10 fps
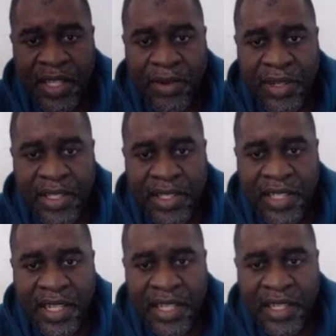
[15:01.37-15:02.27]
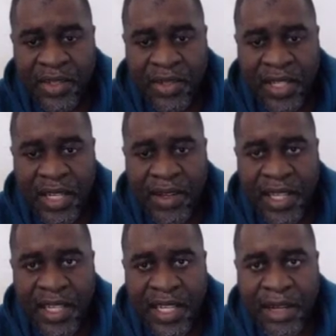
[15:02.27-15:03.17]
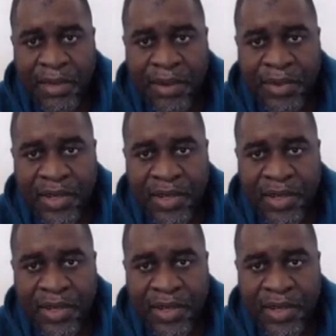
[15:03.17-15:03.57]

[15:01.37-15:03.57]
that one is done. So now I can come up